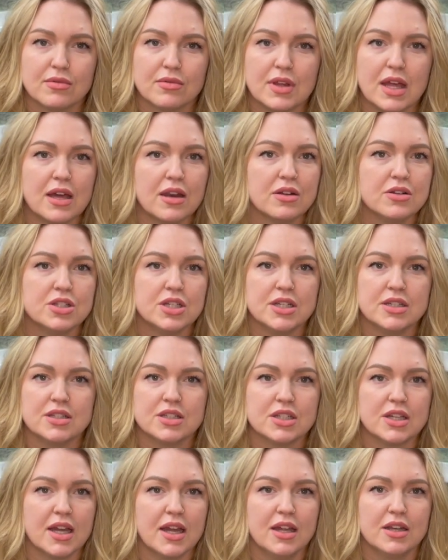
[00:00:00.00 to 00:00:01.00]
The energies
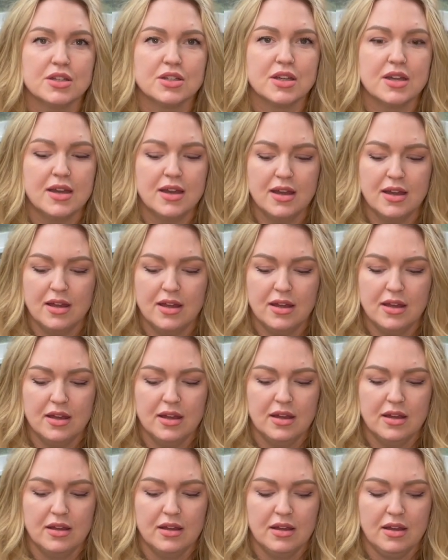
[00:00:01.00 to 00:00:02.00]
change,
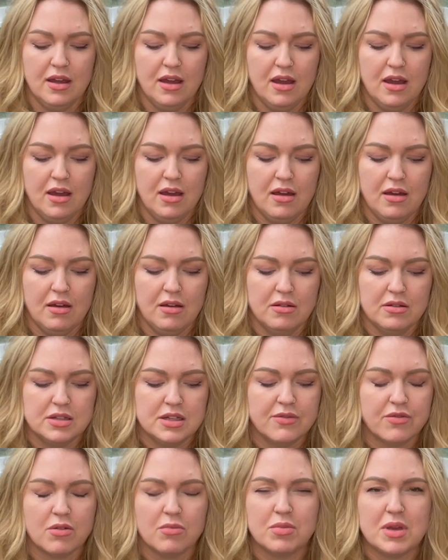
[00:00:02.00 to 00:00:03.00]

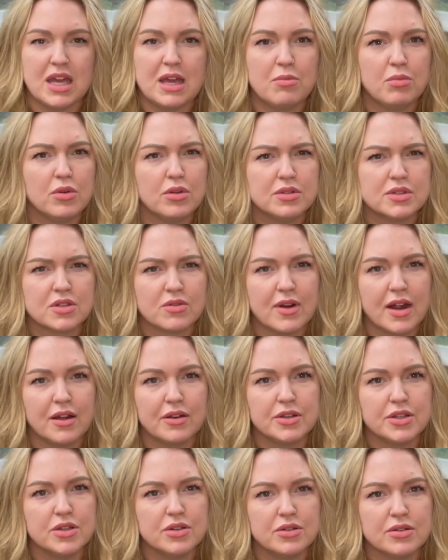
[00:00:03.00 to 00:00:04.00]
different people
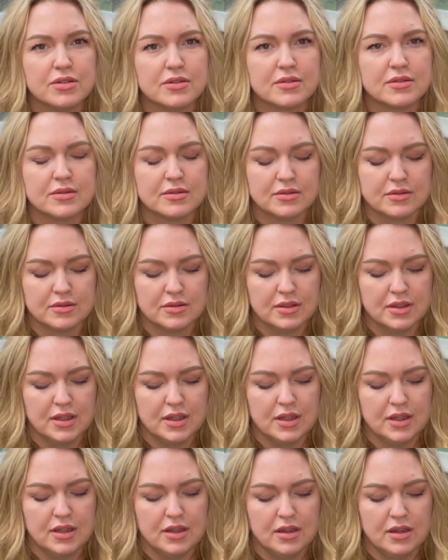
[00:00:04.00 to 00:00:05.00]
surround you,
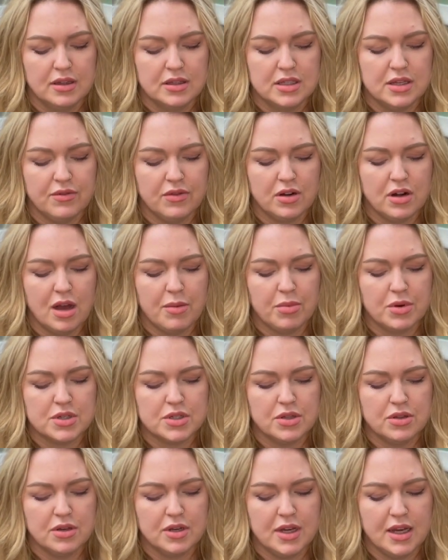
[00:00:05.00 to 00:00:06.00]
different
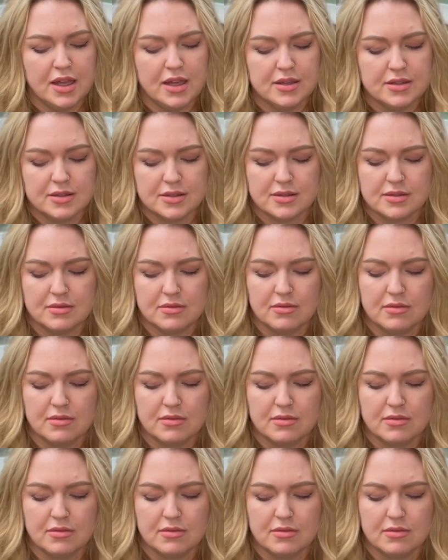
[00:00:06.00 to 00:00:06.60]
opportunities.